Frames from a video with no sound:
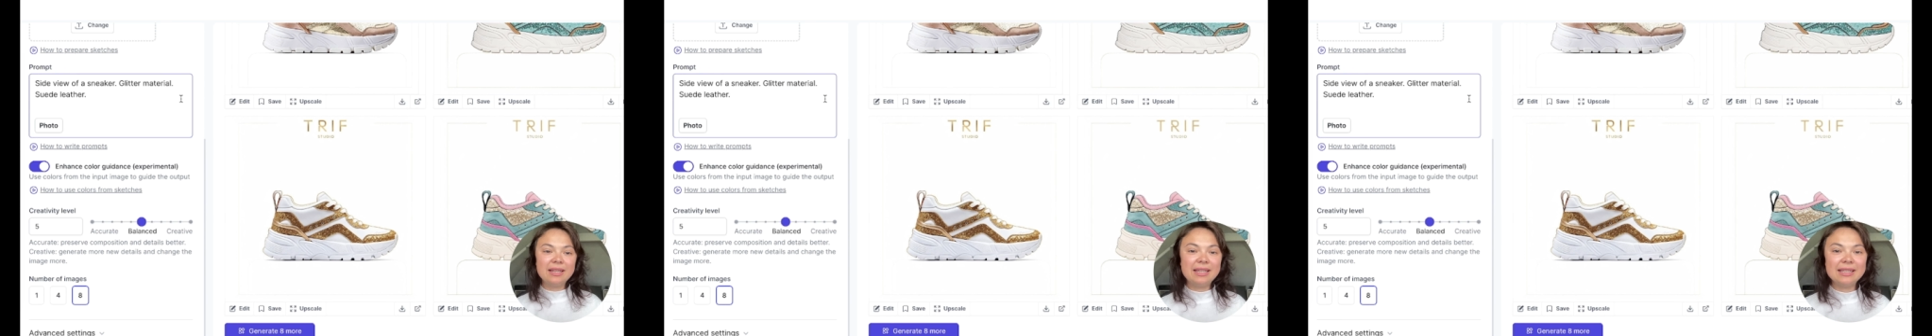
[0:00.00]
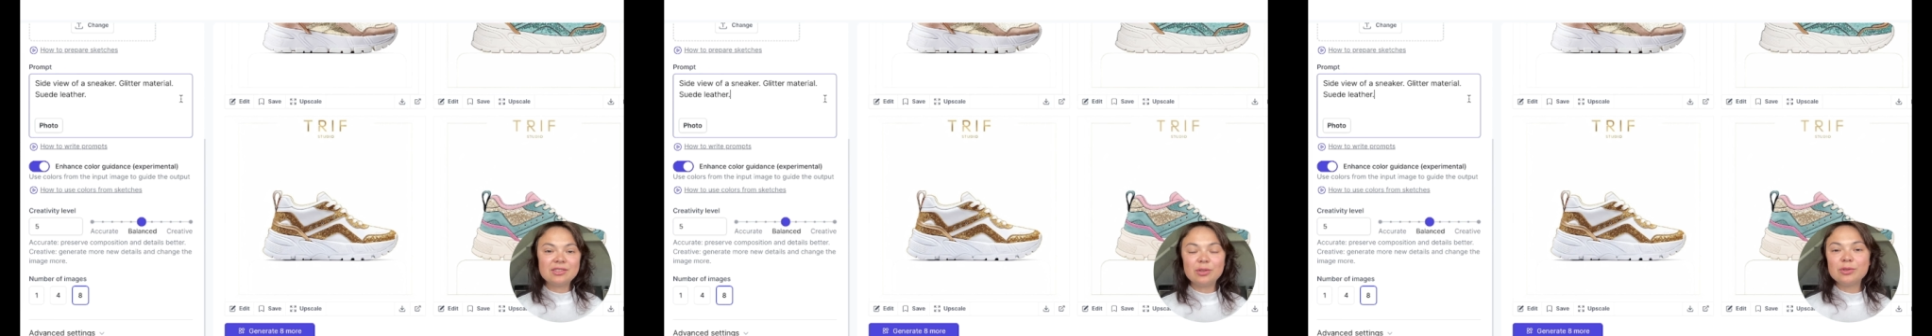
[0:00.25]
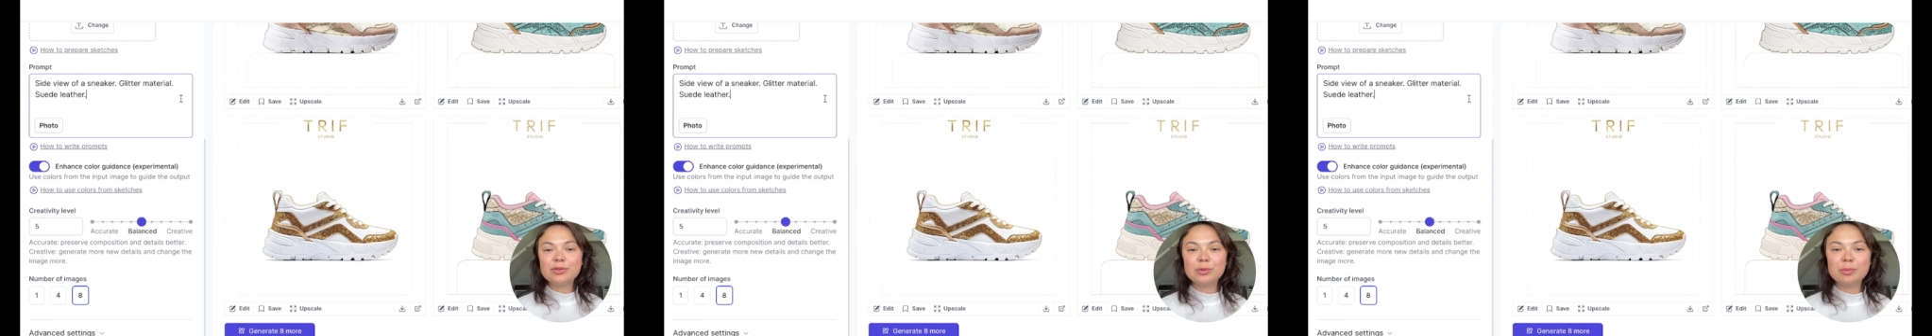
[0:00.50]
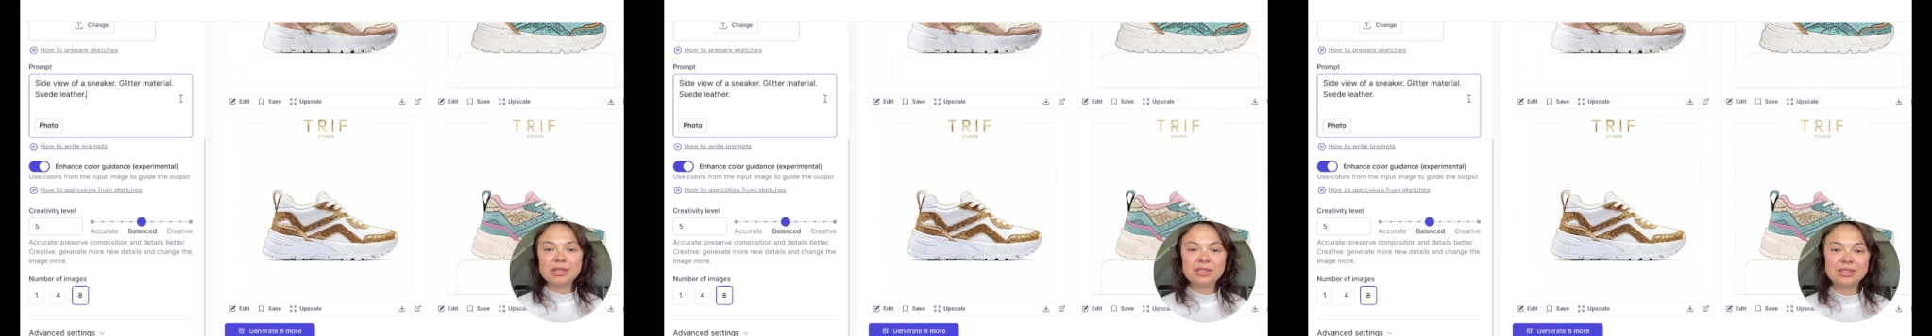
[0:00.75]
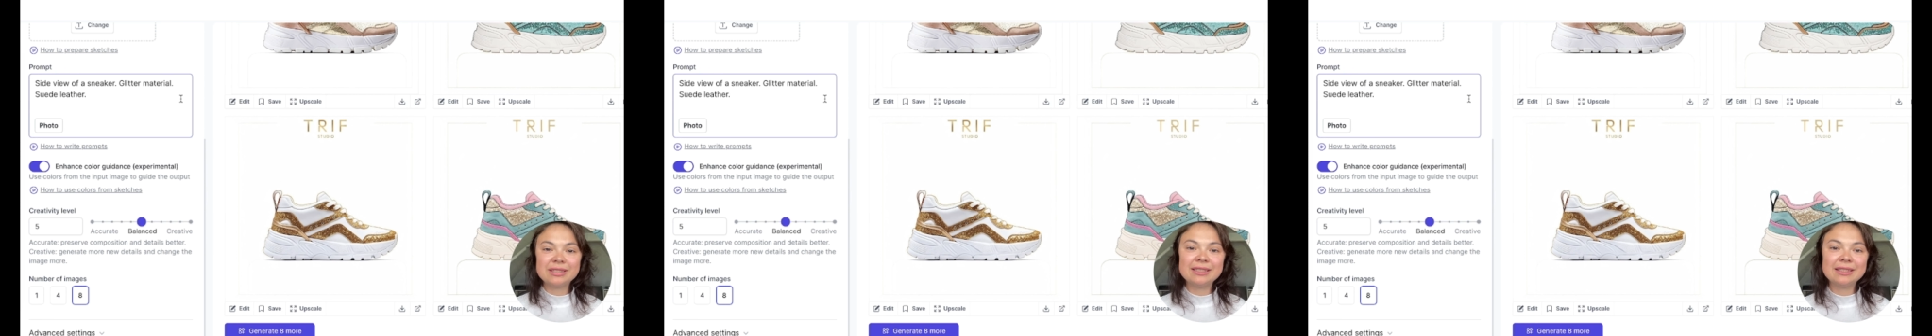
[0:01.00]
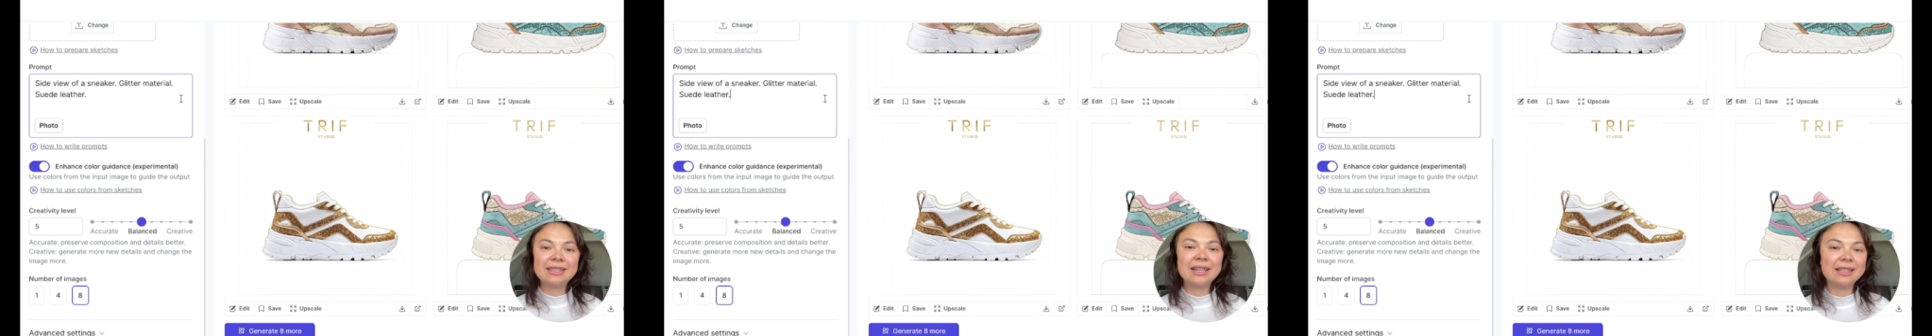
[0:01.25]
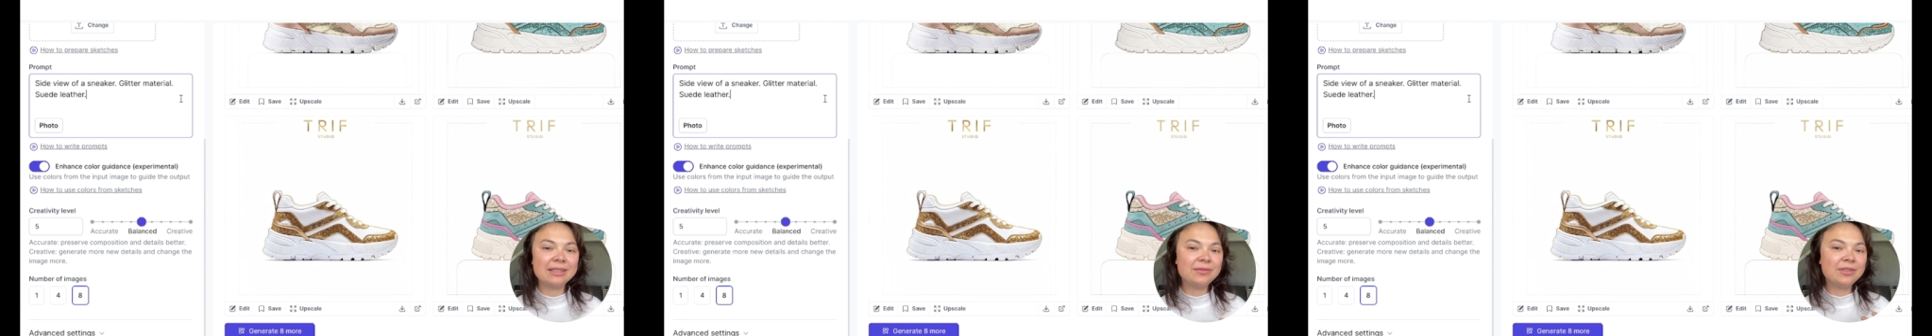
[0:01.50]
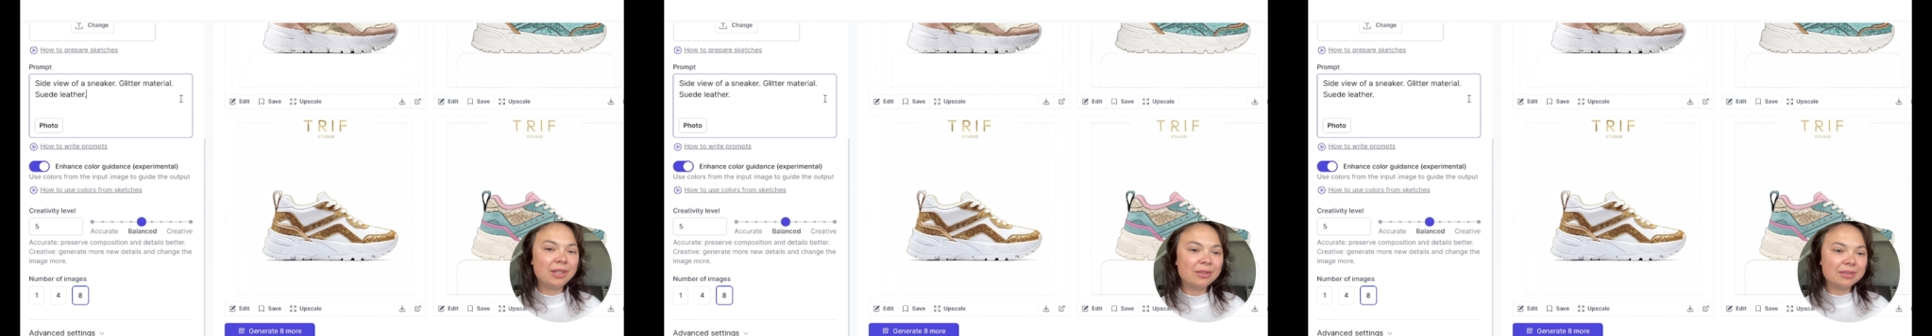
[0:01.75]
Let's also mention the kind
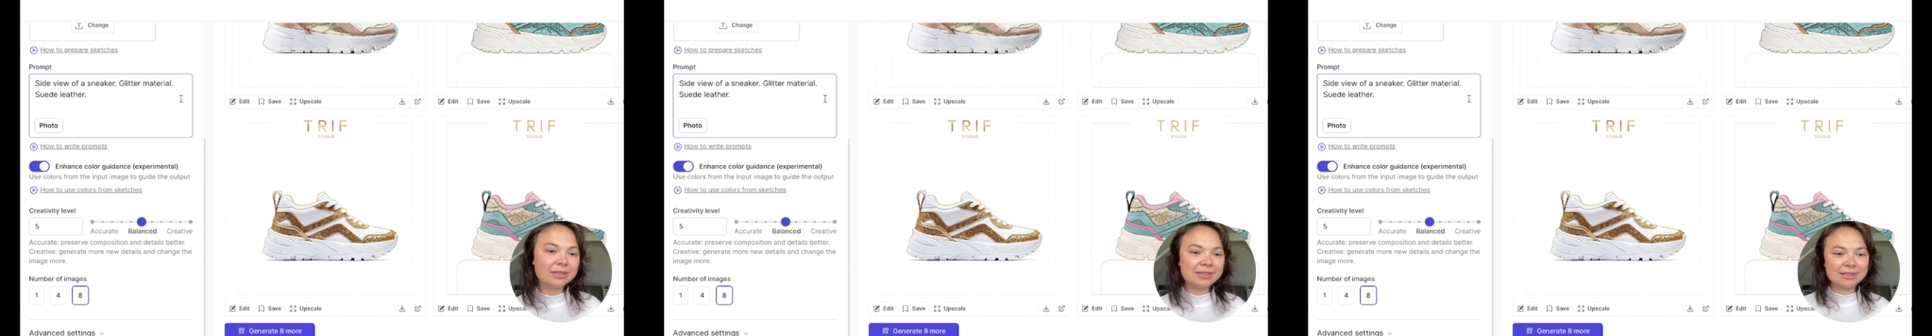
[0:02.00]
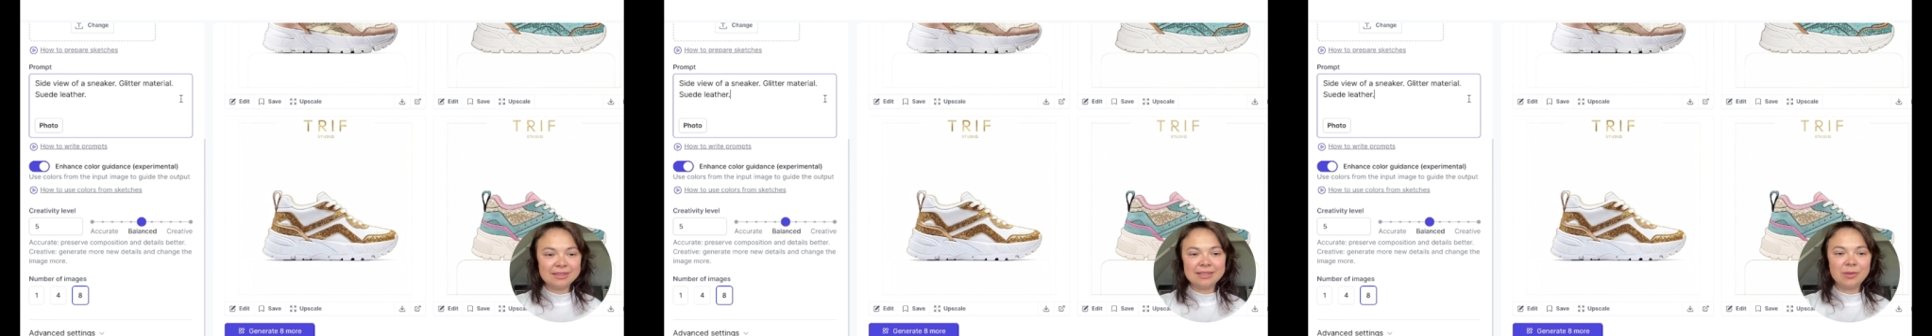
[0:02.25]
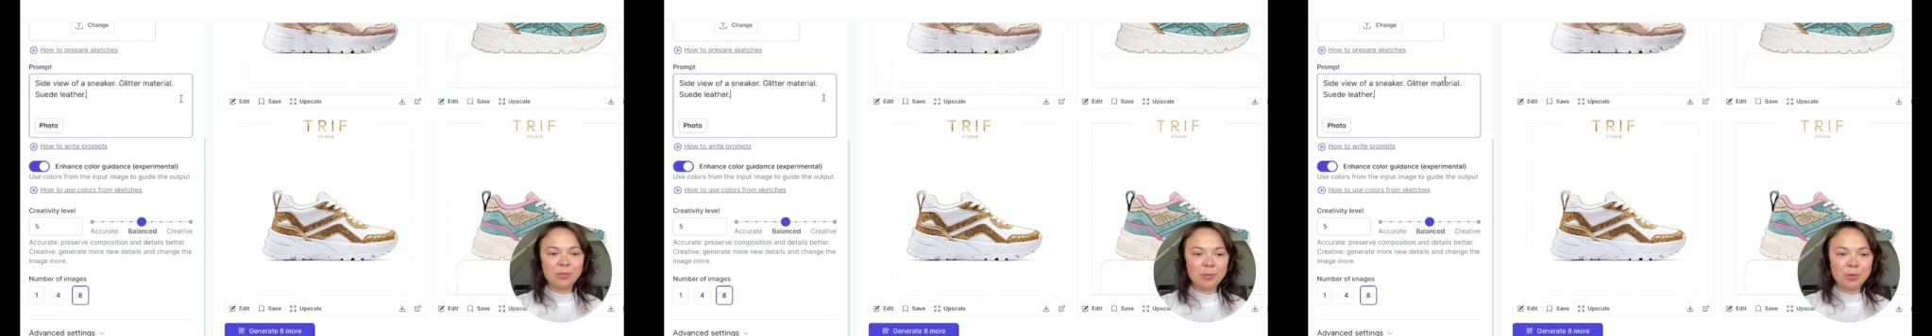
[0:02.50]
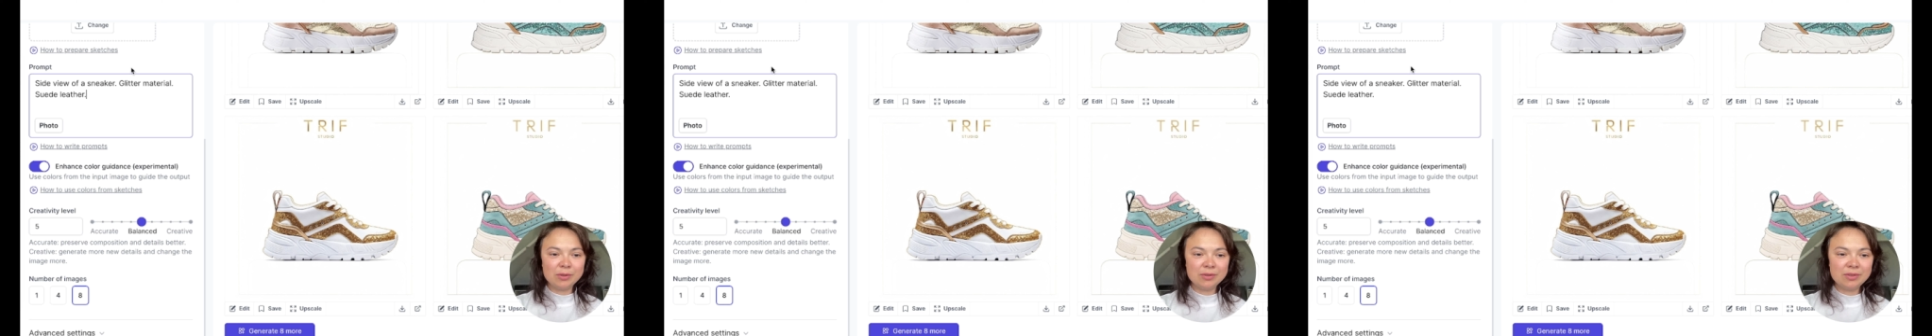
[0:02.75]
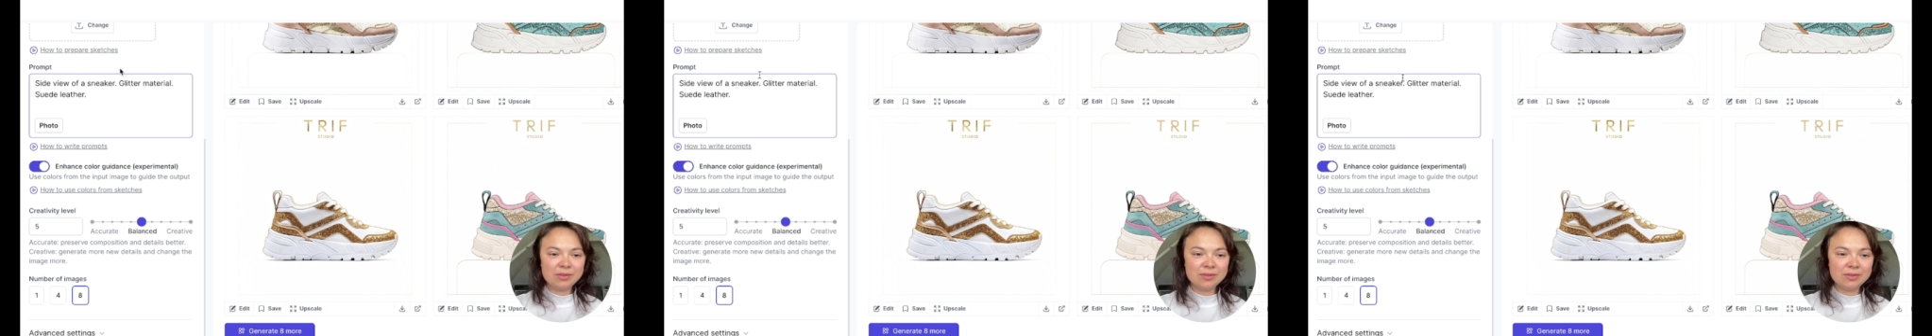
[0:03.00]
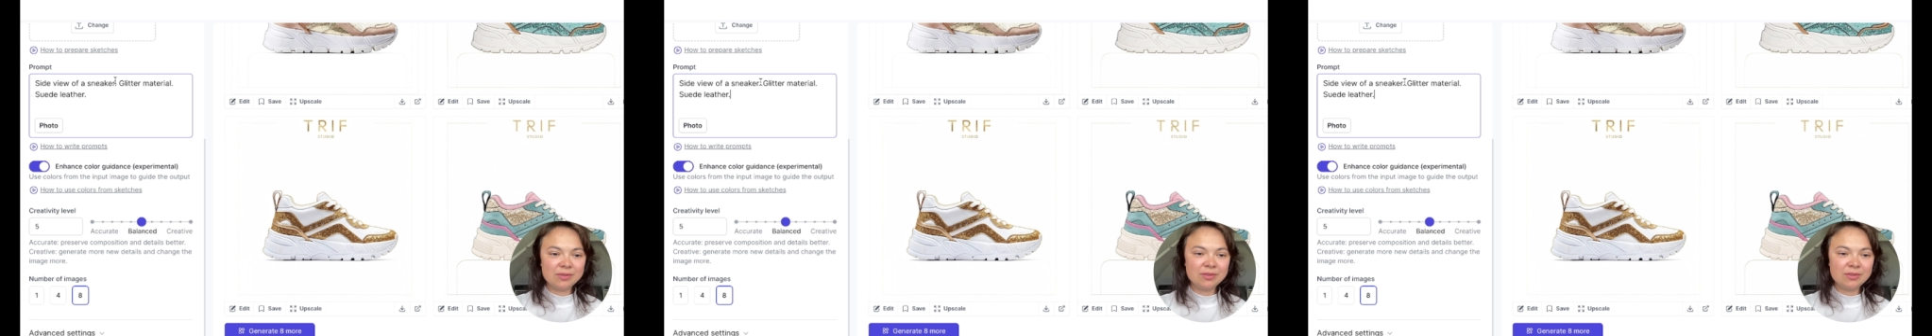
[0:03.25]
of colors that we want.